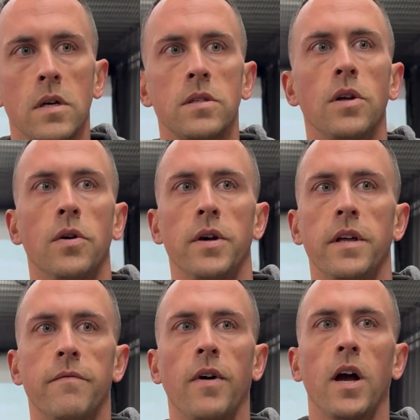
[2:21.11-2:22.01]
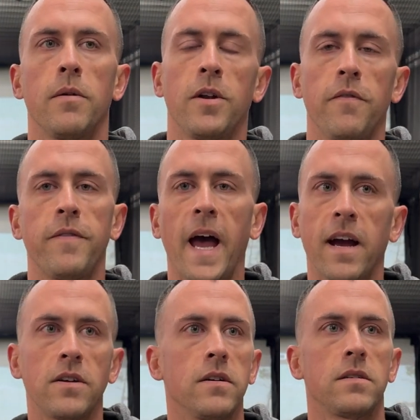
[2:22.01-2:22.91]
So environmental
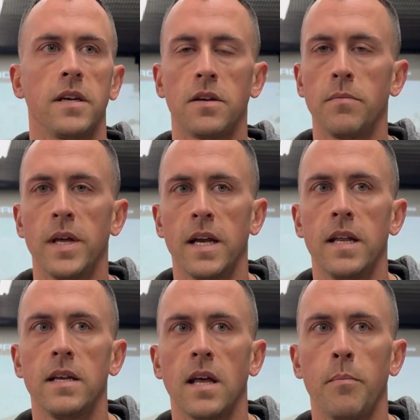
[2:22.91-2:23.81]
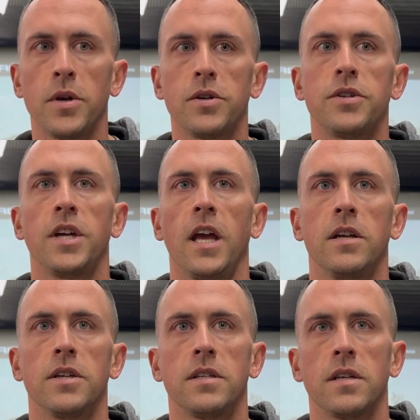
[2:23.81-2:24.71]
factors like humidity, temperature
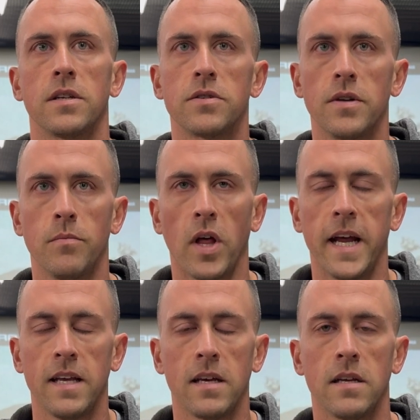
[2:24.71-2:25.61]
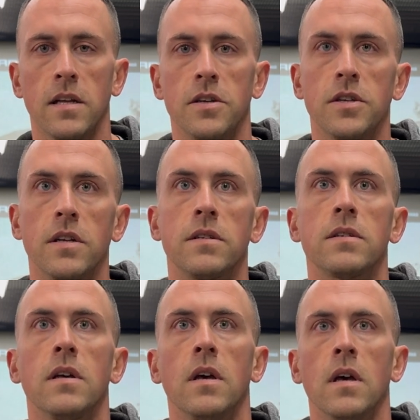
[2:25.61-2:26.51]
changes, and extreme lighting
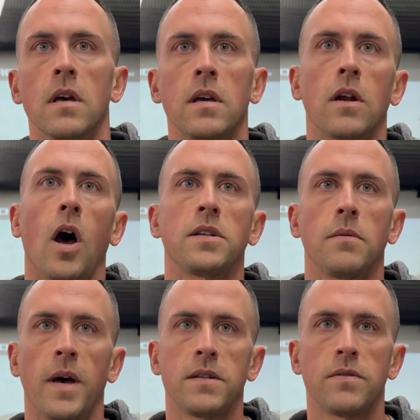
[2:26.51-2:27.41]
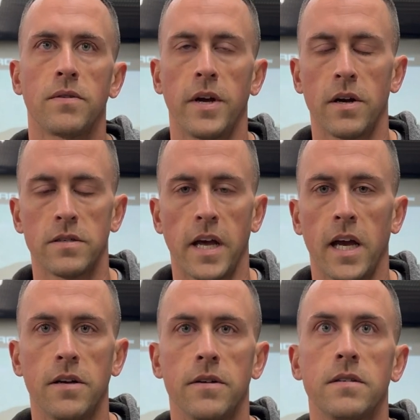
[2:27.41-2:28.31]
conditions can also mess with the radar's
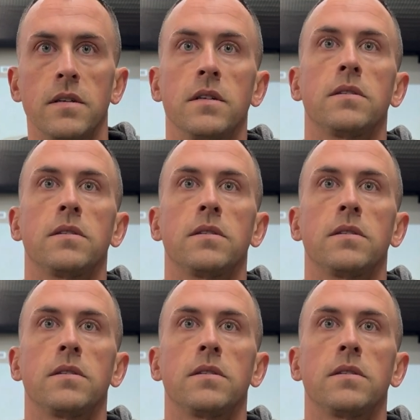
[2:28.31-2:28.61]
accuracy.